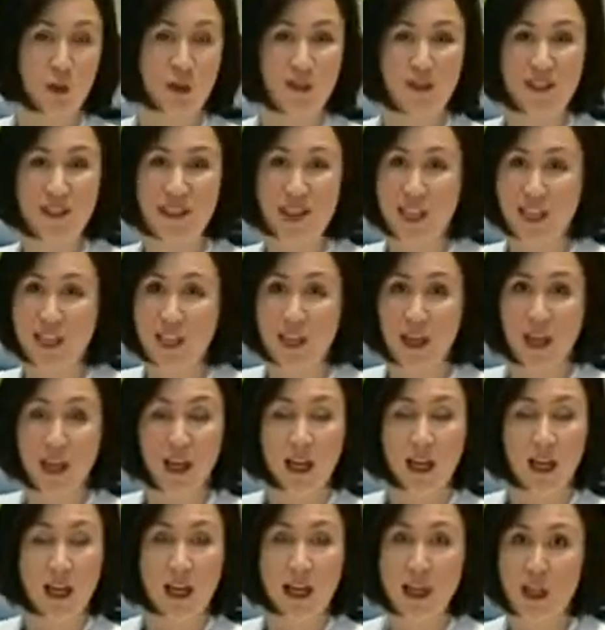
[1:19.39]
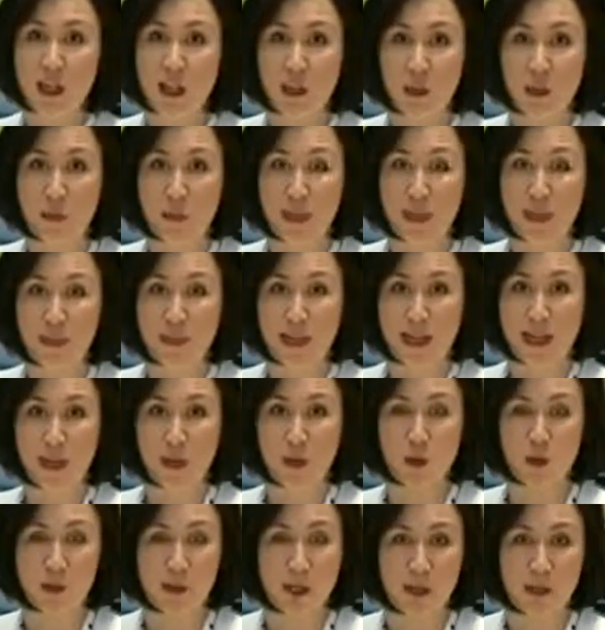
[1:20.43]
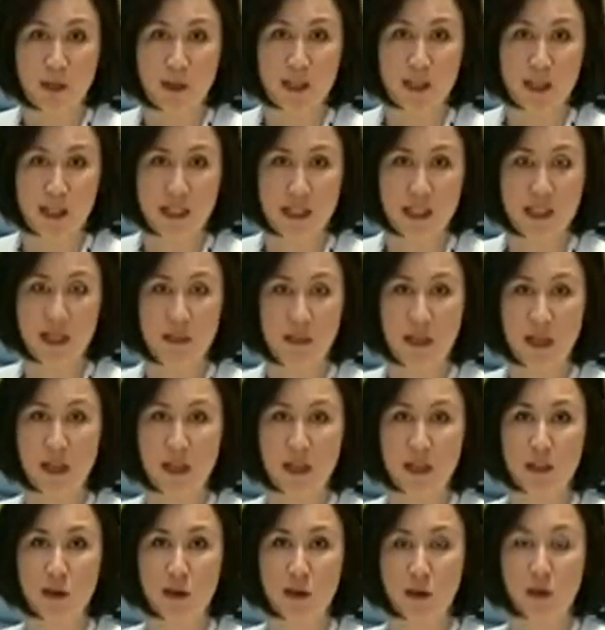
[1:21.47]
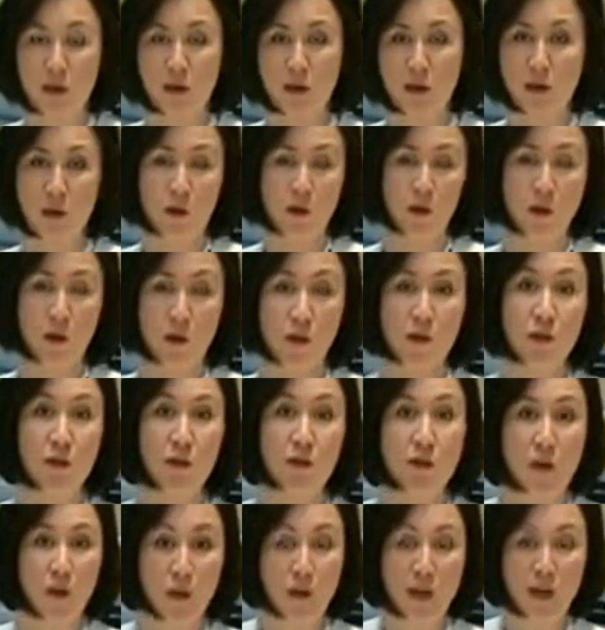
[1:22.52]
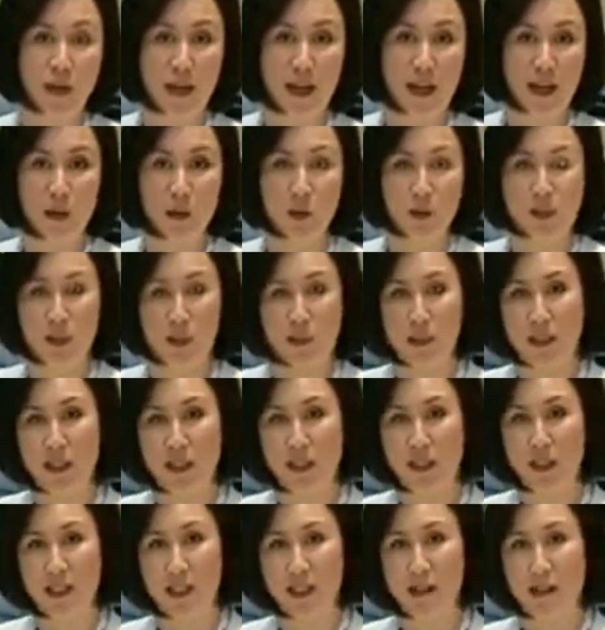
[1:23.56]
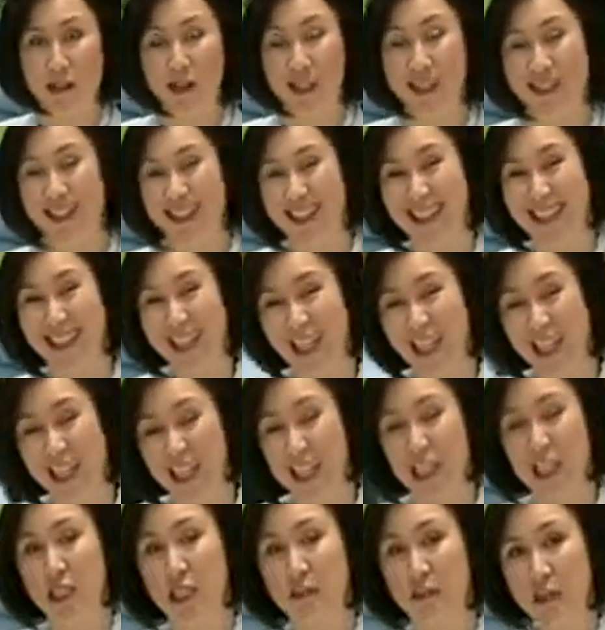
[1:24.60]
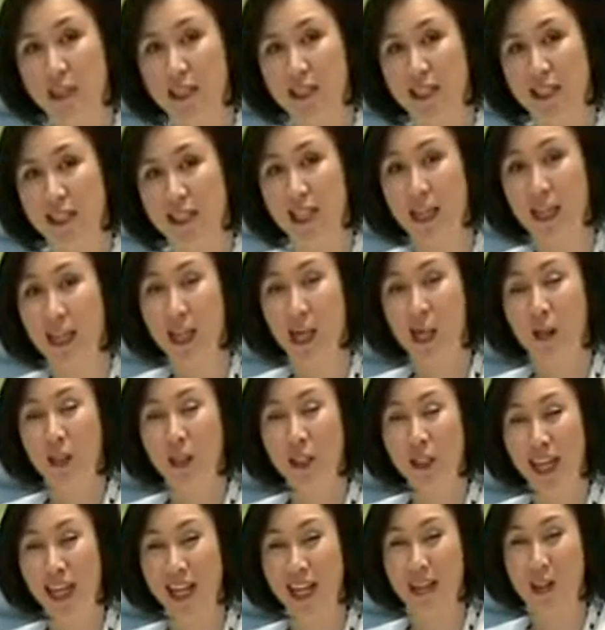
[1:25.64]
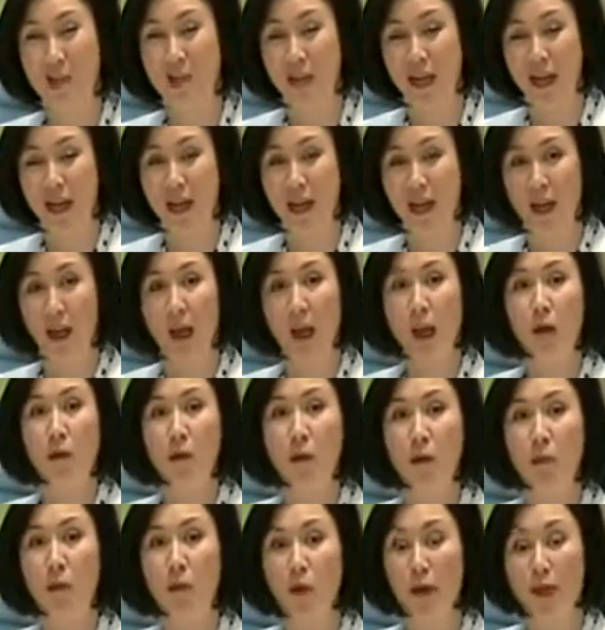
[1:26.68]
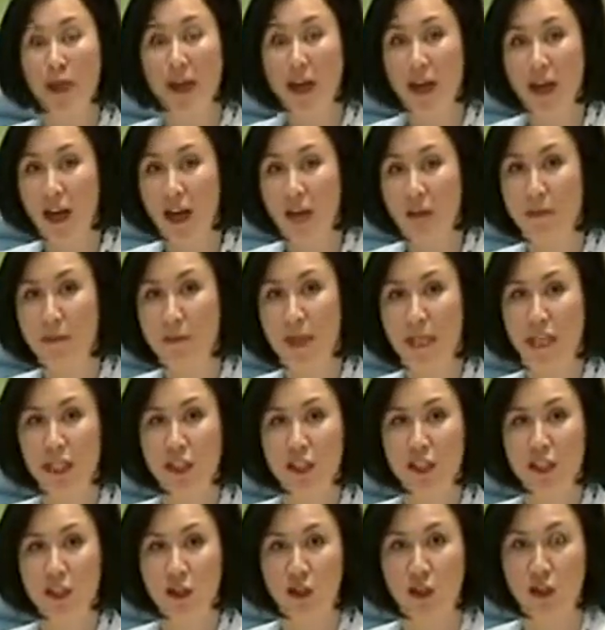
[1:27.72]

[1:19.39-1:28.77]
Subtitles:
We've seen another European bank caught up in this in the past, or a sort of foreign bank caught up in this in the past, and that's HSBC, which had to pay a $1.9 billion